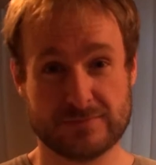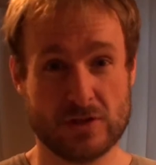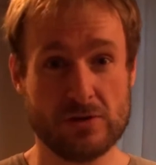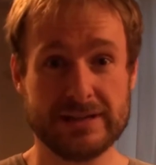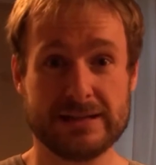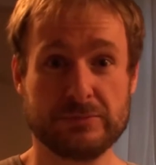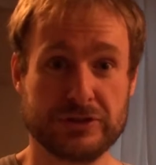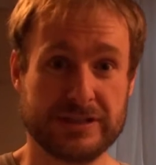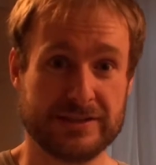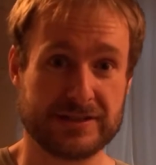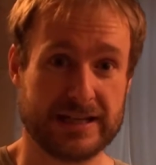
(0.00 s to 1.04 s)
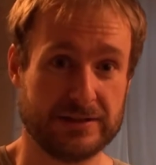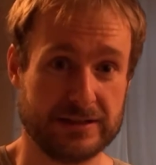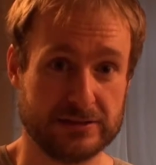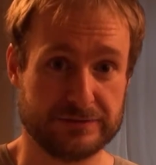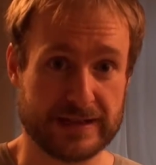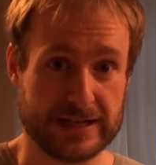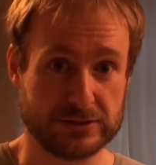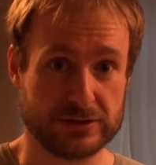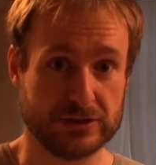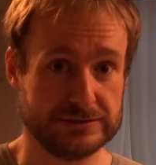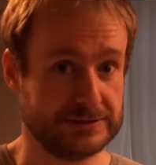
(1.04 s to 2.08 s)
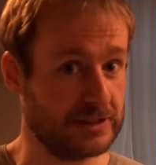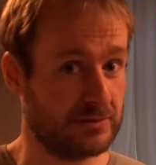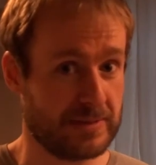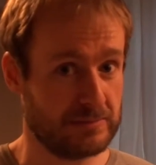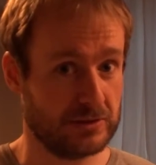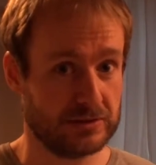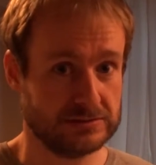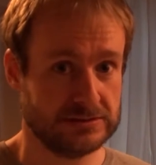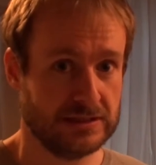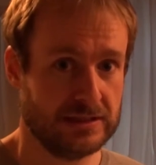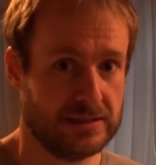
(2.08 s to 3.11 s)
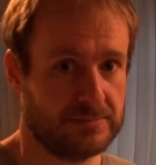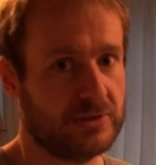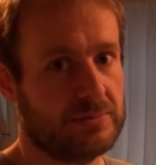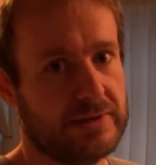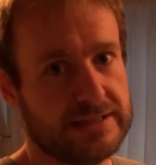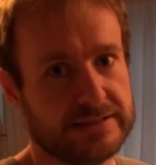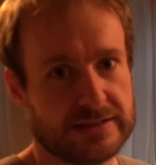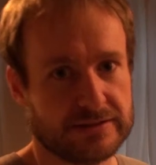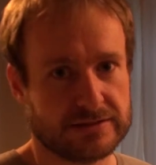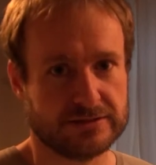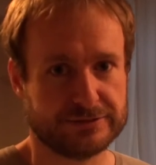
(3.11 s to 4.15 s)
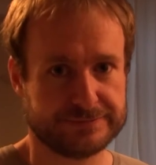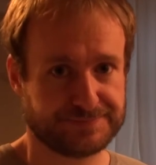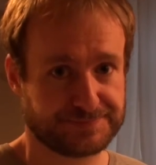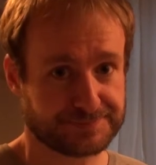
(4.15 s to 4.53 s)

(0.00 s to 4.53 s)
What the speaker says: Not really had much chance to get on the old Final Cut and do a bit more proper editing and stuff.